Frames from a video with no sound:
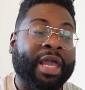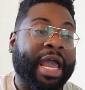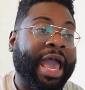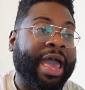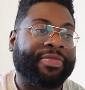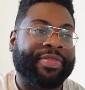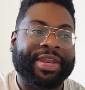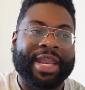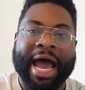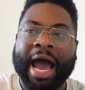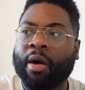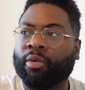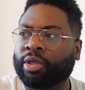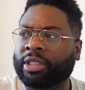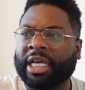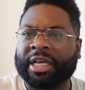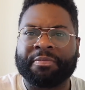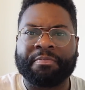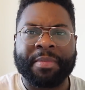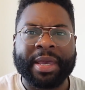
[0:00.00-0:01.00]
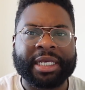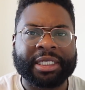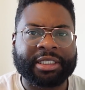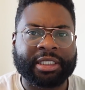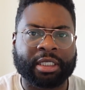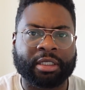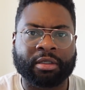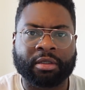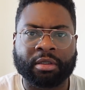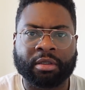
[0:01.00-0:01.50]
And then I was like,
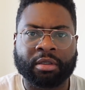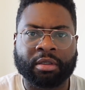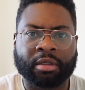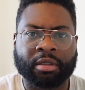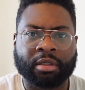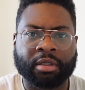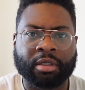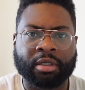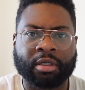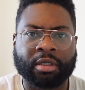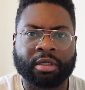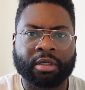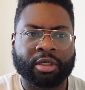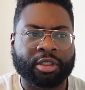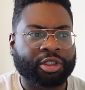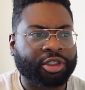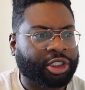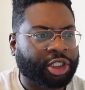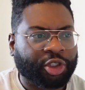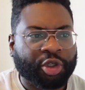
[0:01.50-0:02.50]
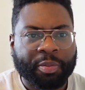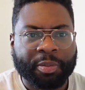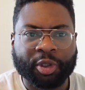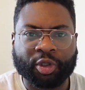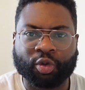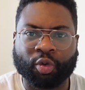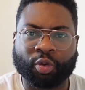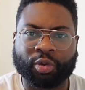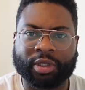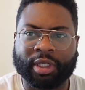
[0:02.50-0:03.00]
Mason, did you miss
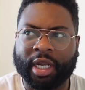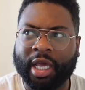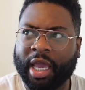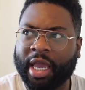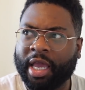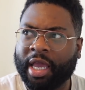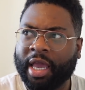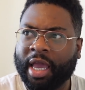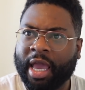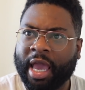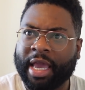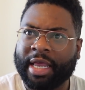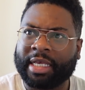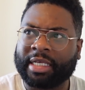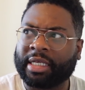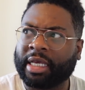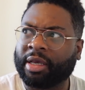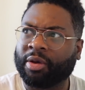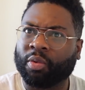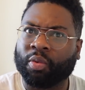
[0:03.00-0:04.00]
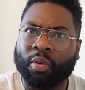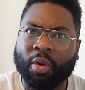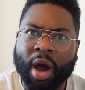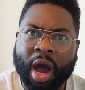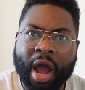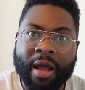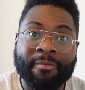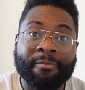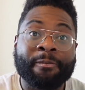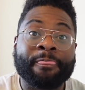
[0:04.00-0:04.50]
school today? He's like,
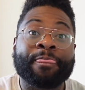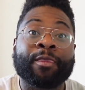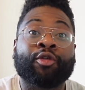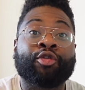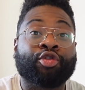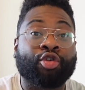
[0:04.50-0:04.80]
what?